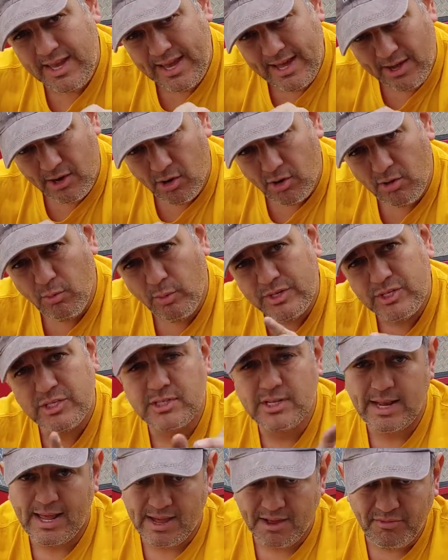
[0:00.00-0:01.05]
is left,
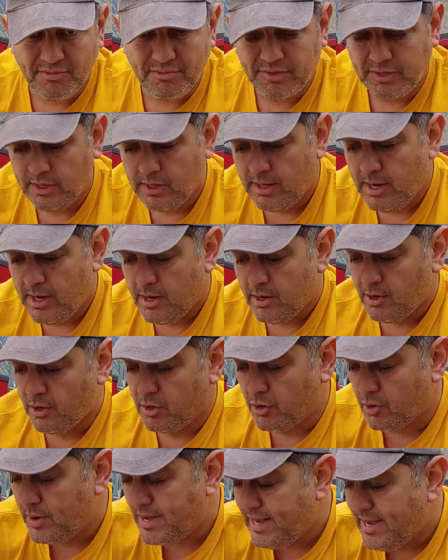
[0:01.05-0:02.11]
Green has
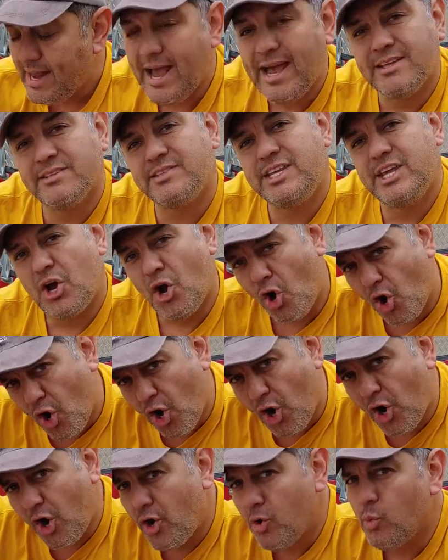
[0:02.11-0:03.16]
the R, which is
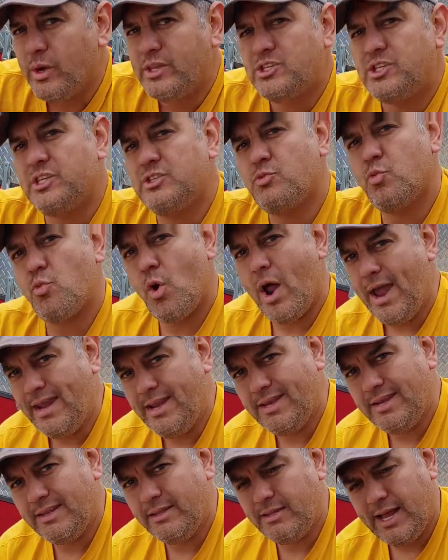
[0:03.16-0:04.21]
right. That's an
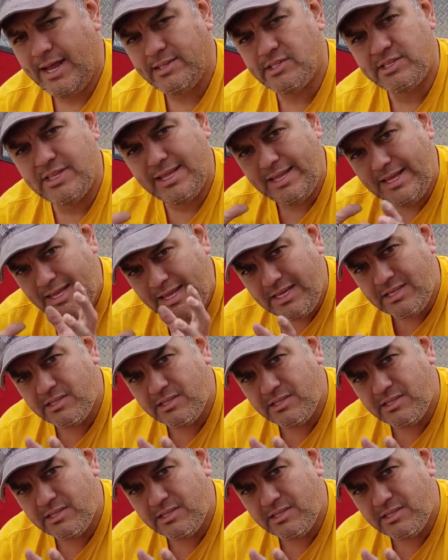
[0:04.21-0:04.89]
easy way to